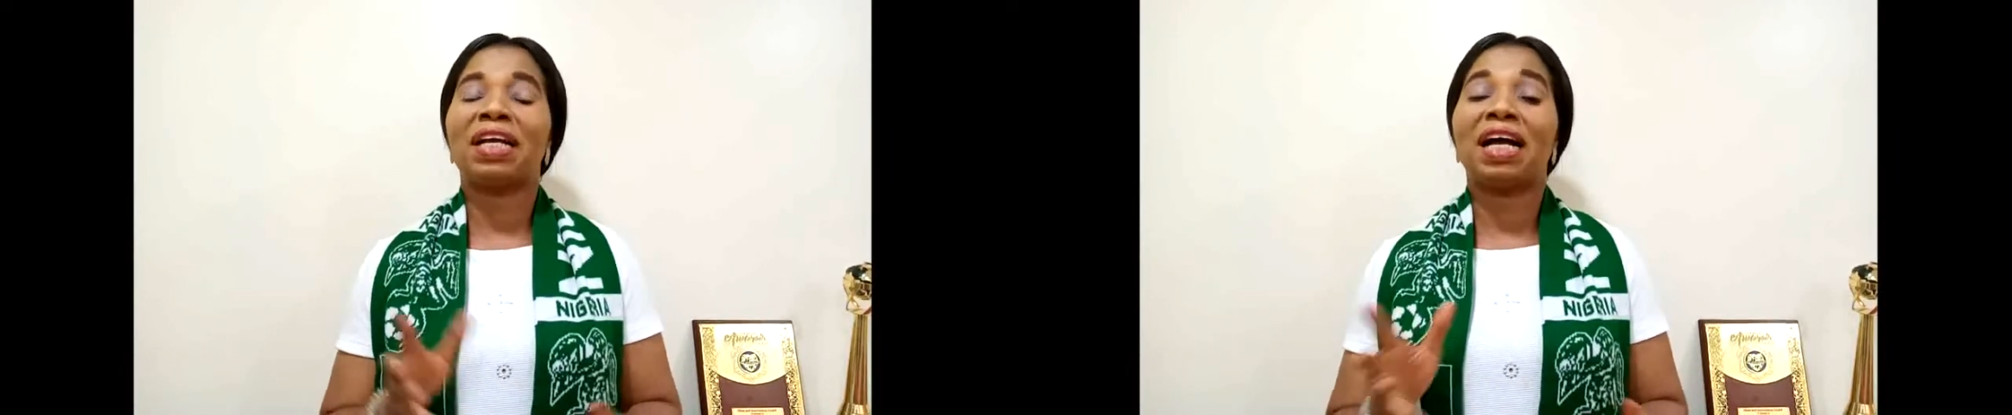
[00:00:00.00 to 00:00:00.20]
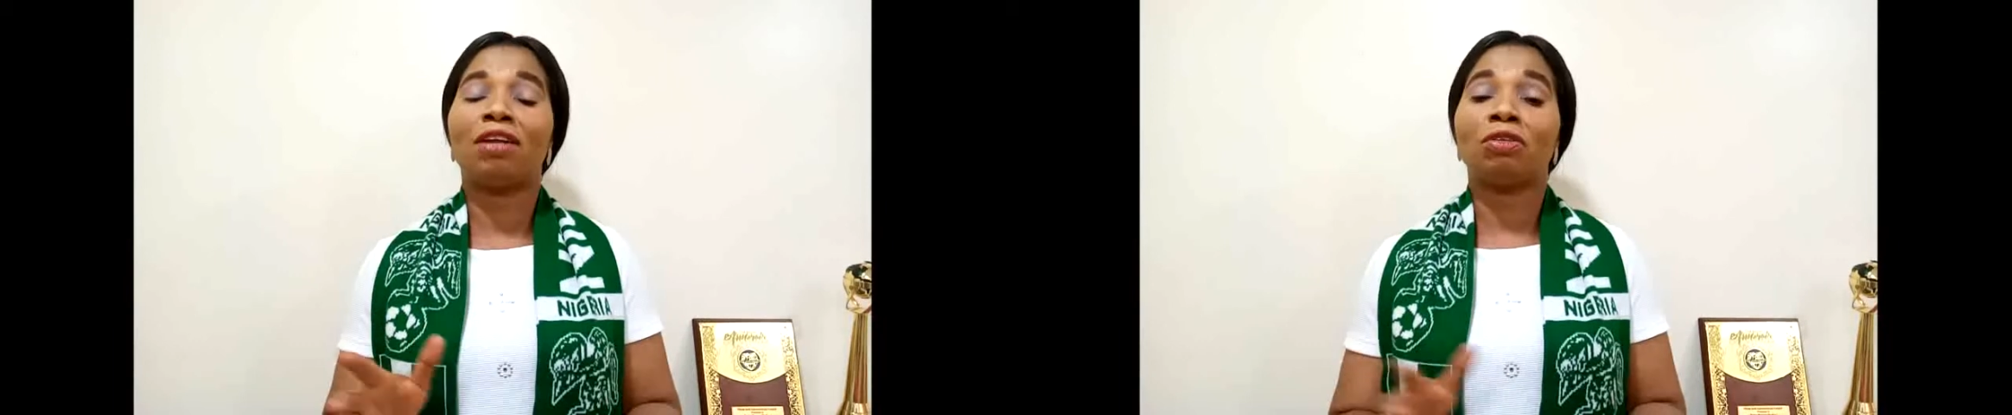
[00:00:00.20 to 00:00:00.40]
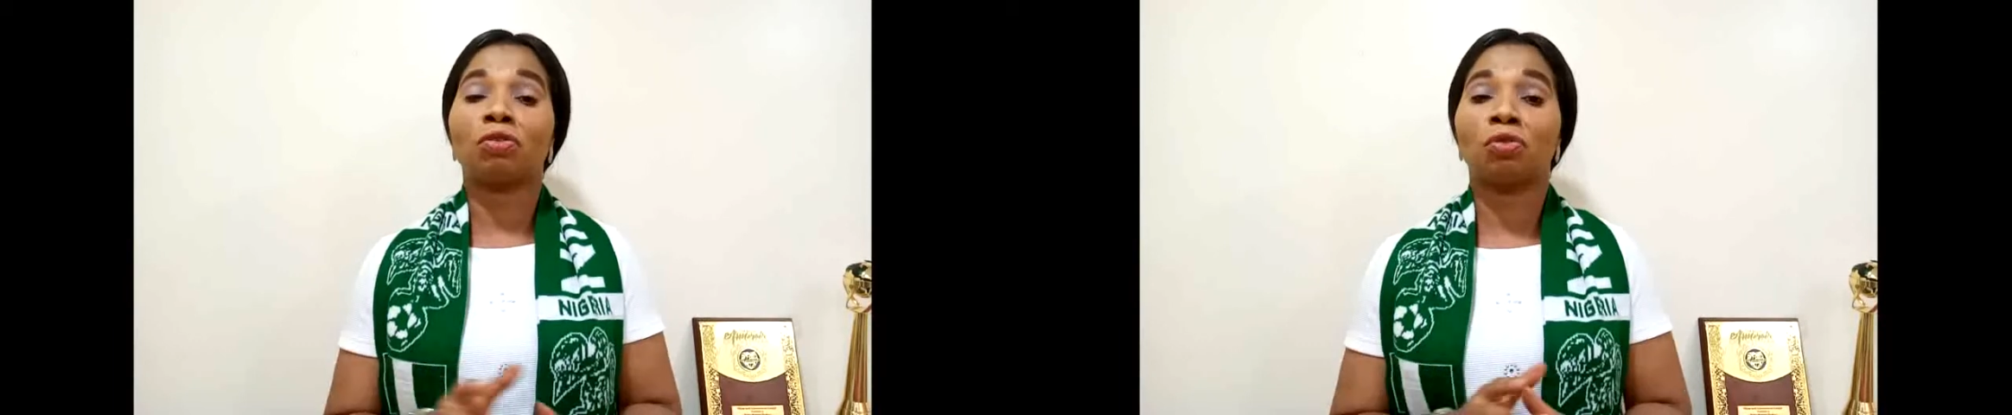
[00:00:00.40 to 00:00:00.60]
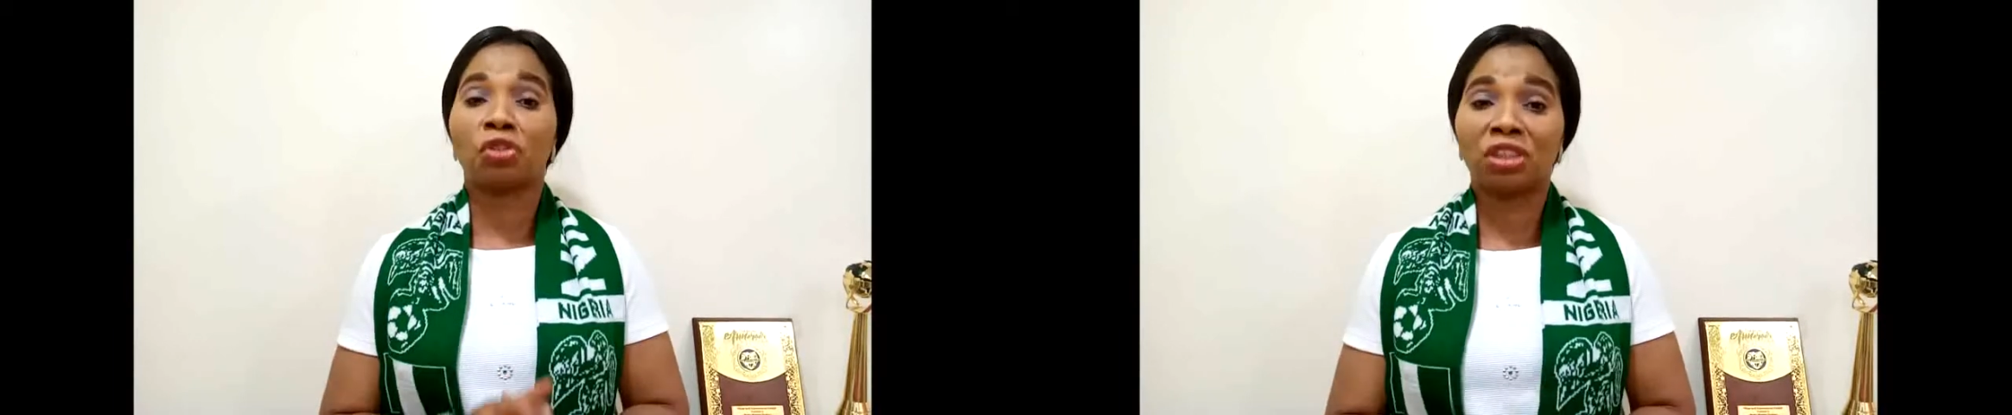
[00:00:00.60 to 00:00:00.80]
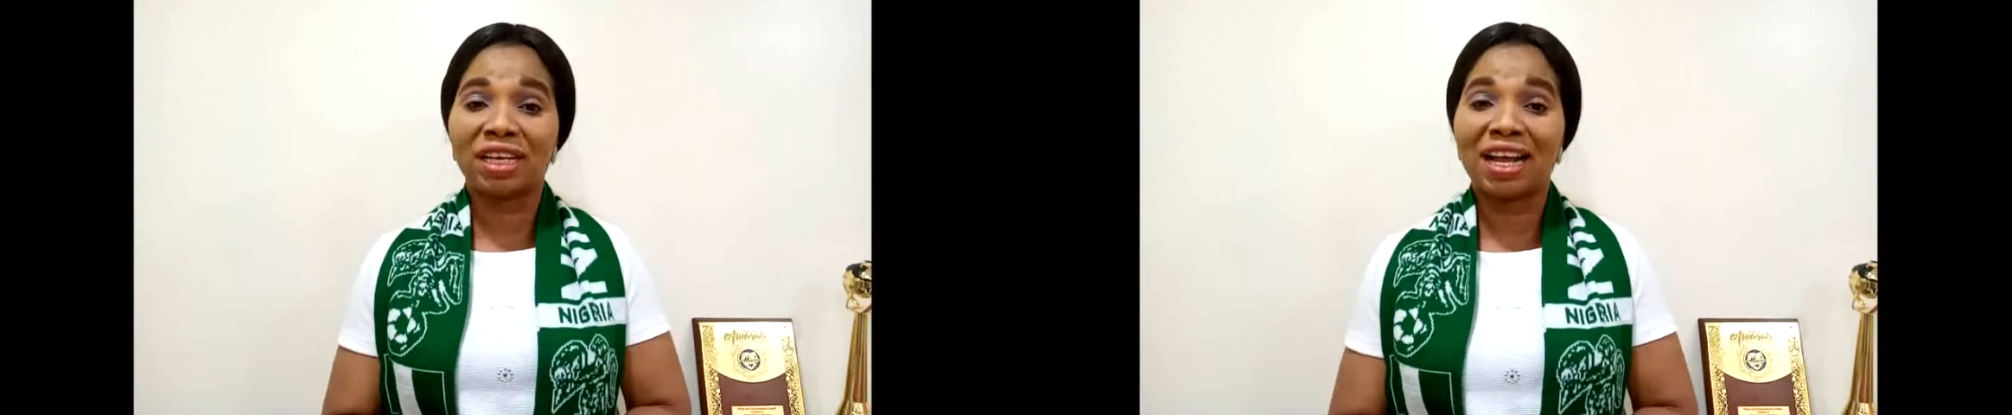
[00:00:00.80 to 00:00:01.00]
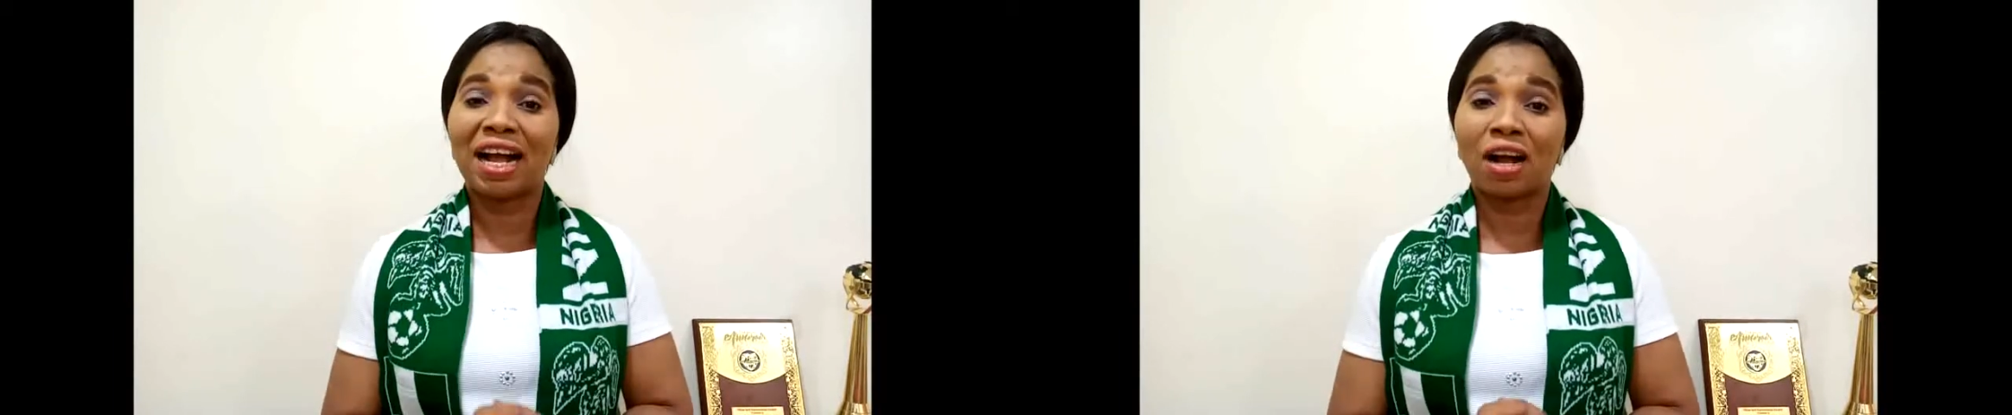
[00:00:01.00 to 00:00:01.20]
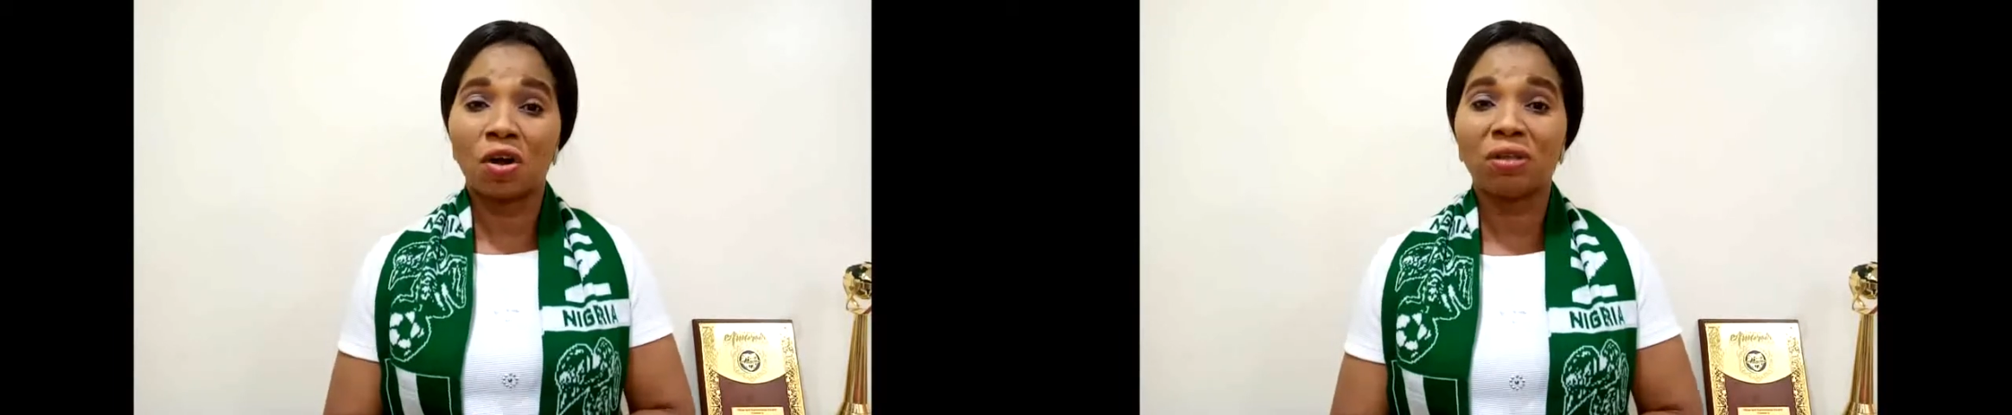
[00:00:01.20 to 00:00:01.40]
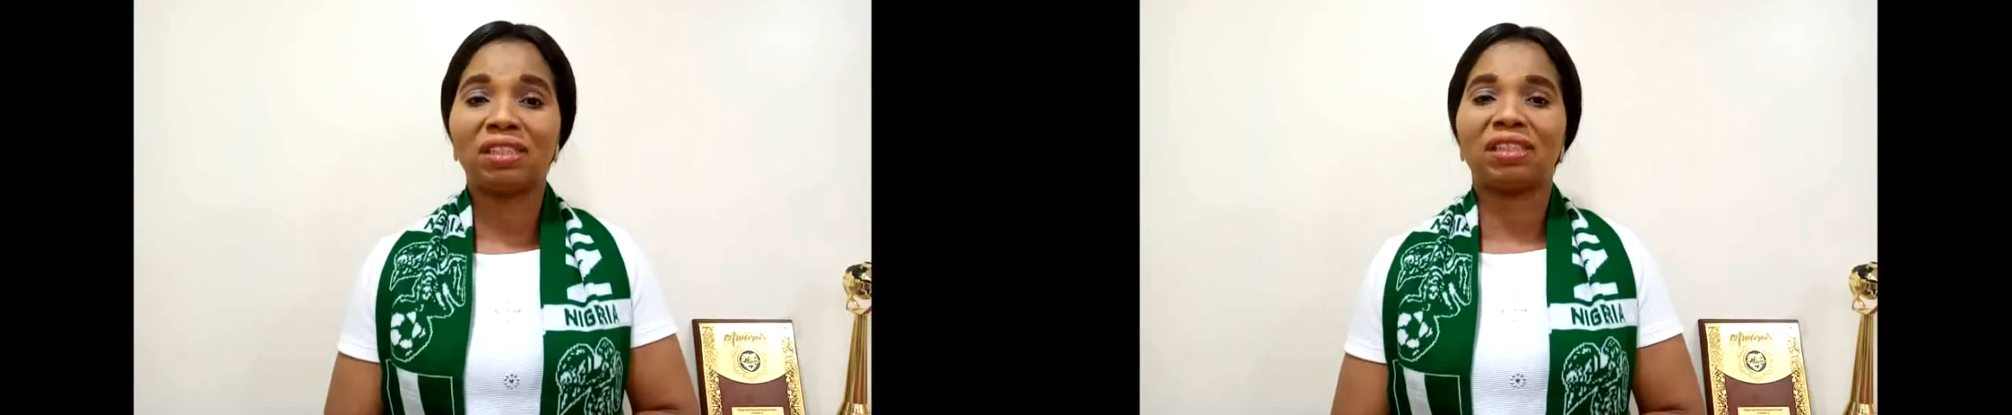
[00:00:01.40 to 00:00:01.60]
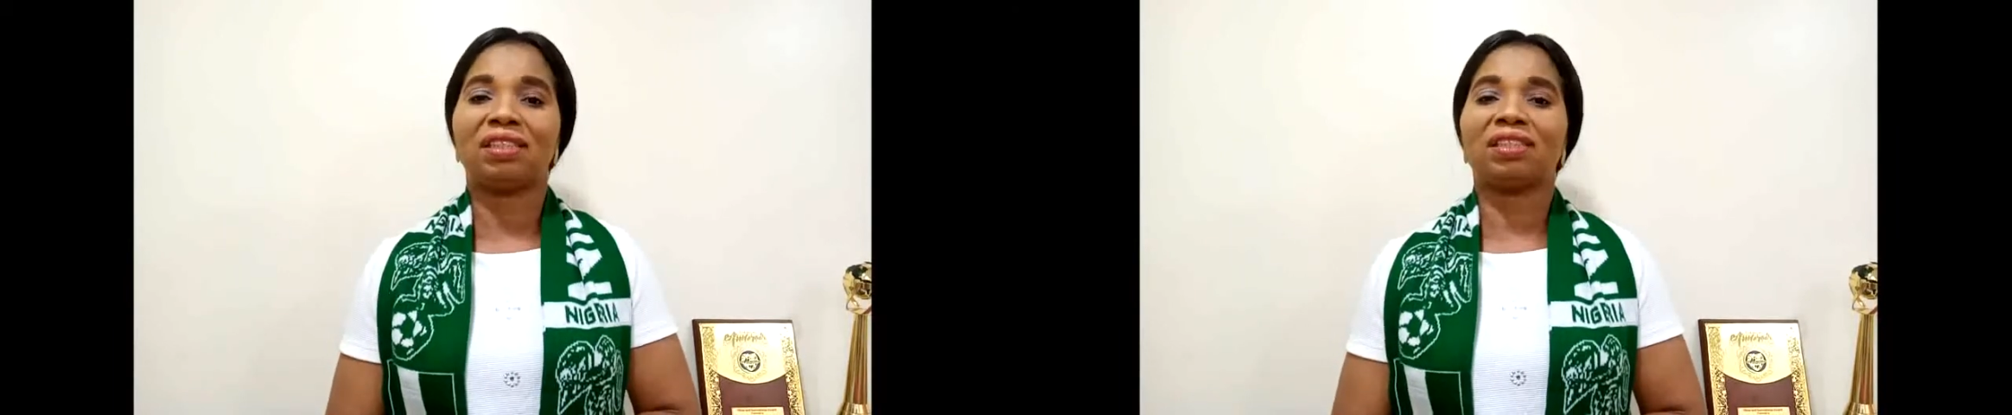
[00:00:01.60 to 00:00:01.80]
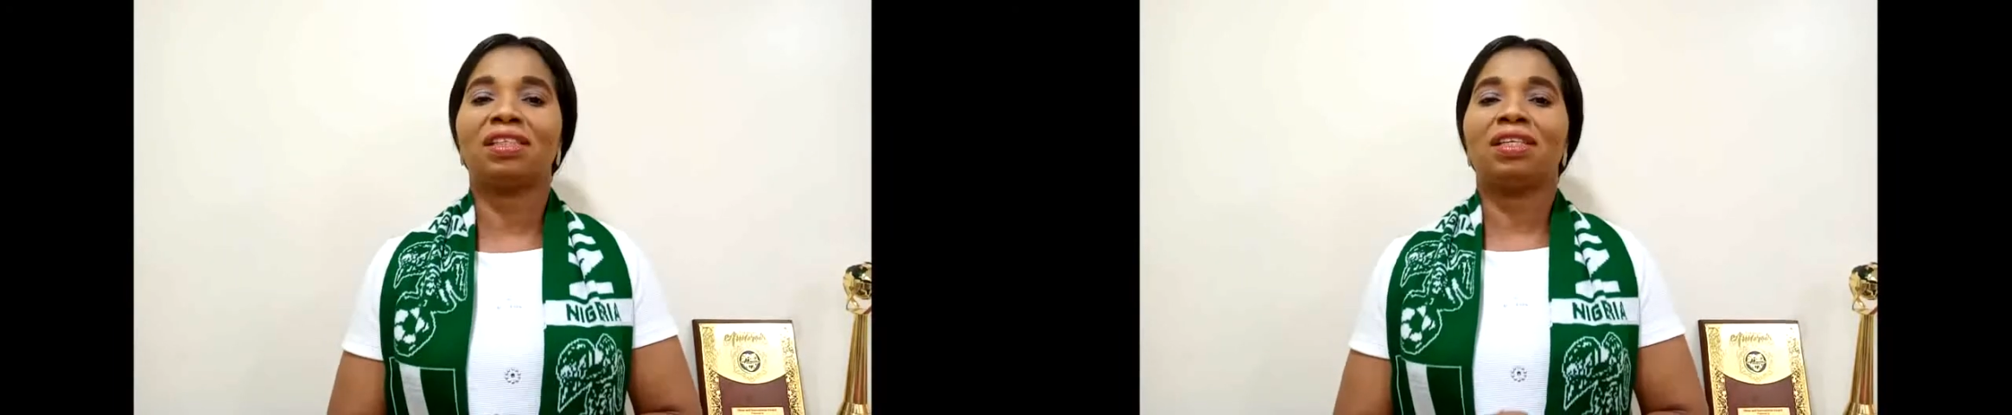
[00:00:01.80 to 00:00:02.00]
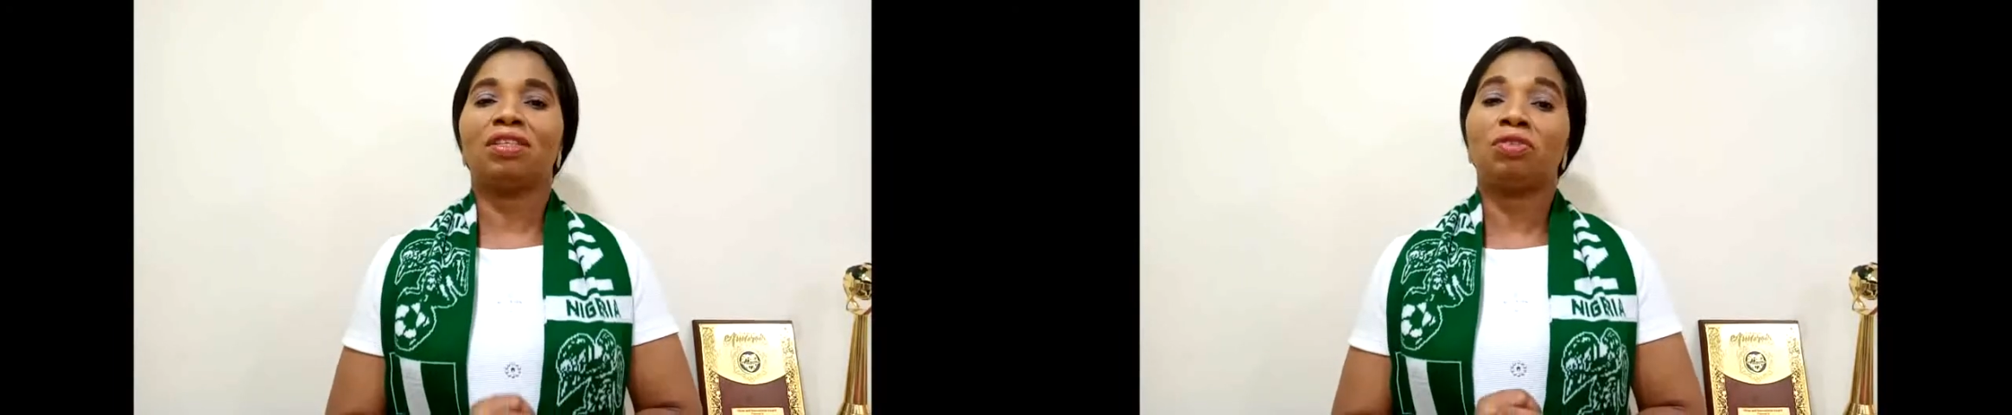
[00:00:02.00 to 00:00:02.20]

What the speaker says: and also share our content.